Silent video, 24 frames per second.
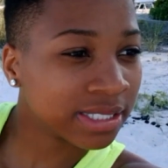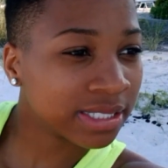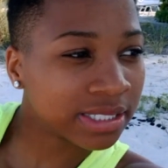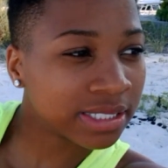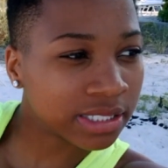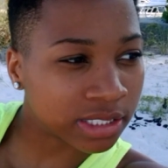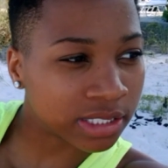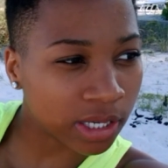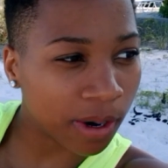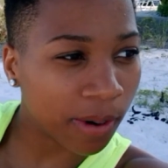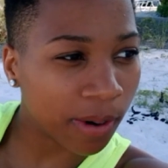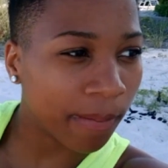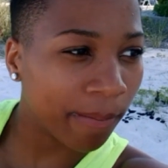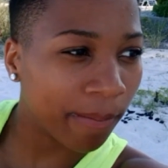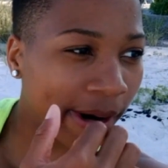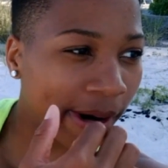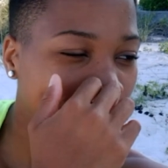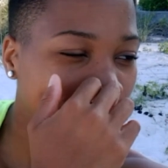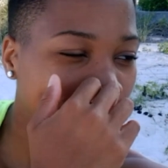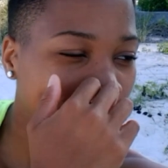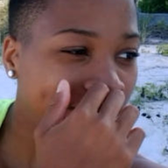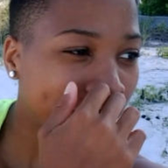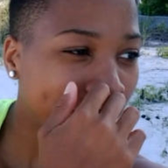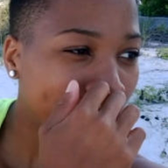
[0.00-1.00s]
So by
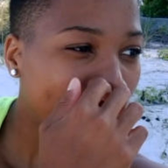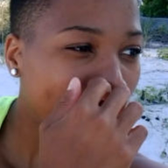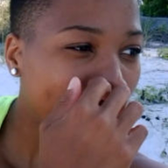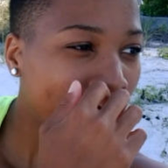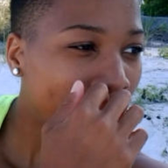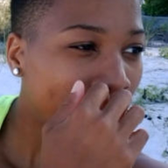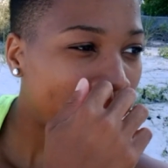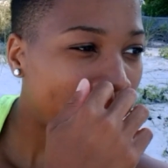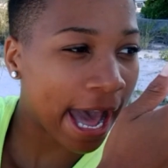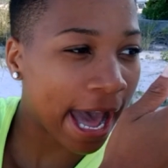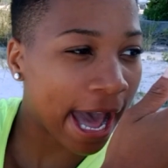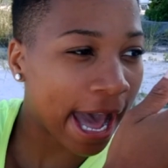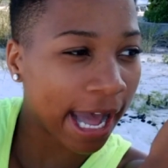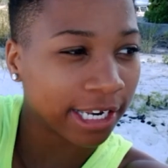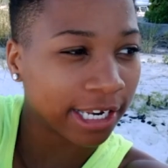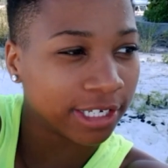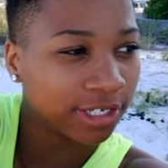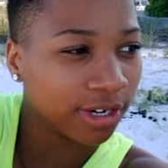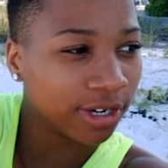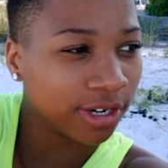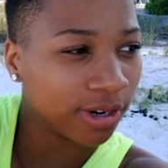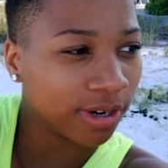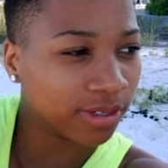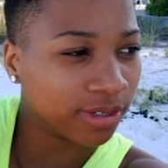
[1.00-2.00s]
default, I had to
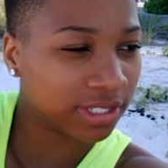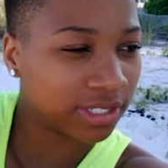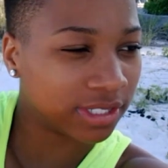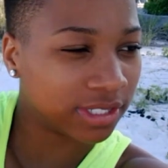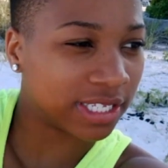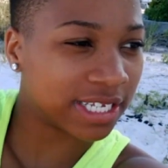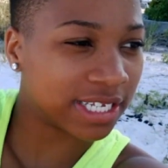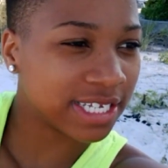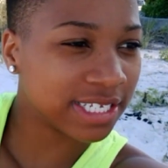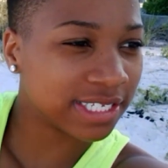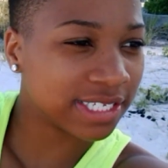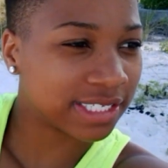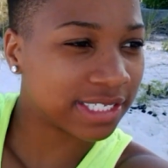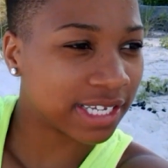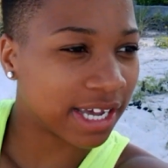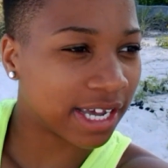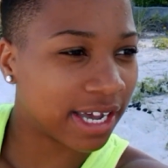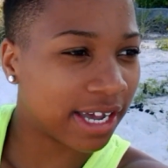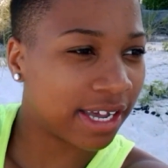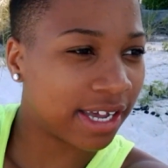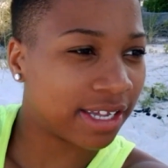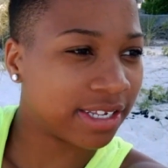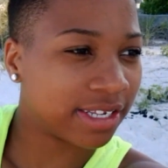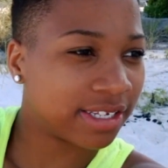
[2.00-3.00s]
go to the east
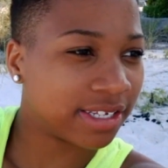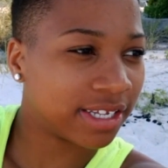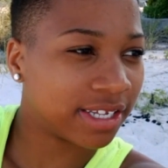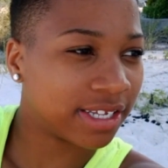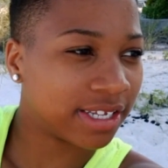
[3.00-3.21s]
side,